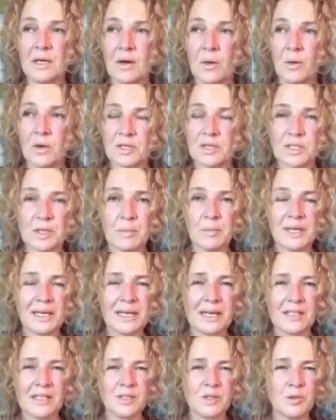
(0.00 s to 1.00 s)
or somebody
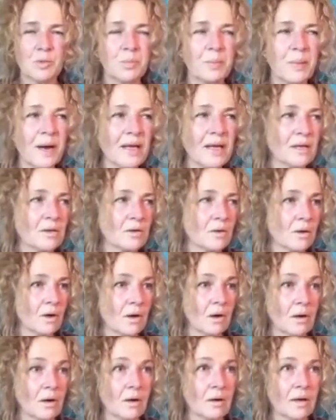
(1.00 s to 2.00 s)
has to buy it,
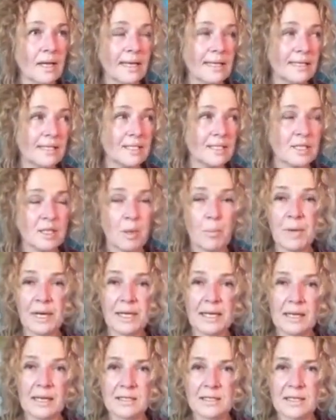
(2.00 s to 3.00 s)
or
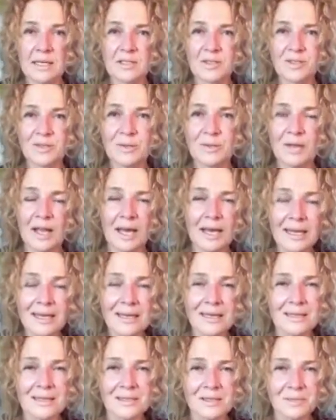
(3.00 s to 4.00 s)
somebody else has to like
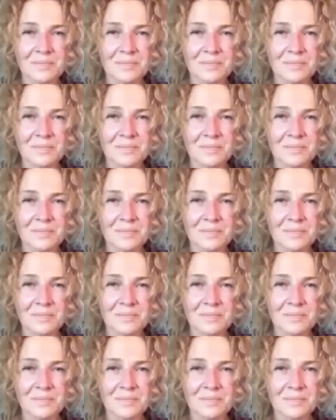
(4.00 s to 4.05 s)
it?